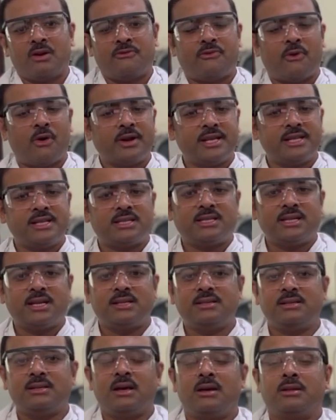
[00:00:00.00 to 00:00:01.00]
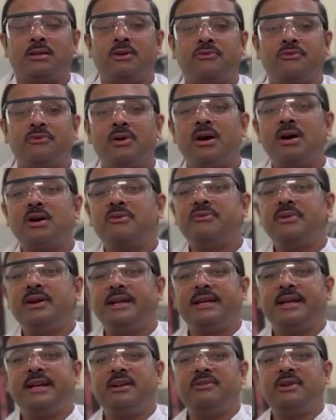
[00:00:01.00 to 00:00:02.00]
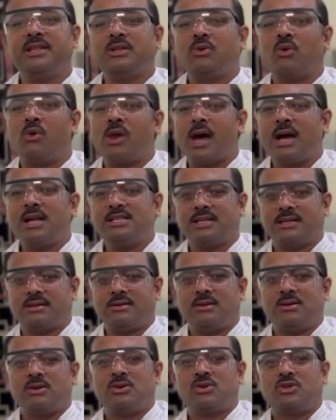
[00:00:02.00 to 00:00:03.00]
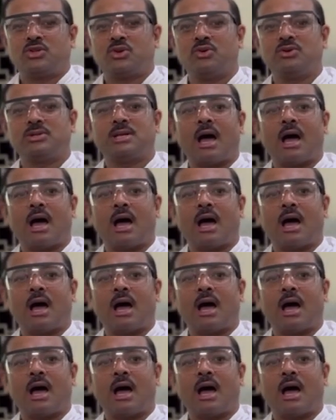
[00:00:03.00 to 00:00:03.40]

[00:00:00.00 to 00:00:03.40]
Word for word: For instance, the work we did with collagen shows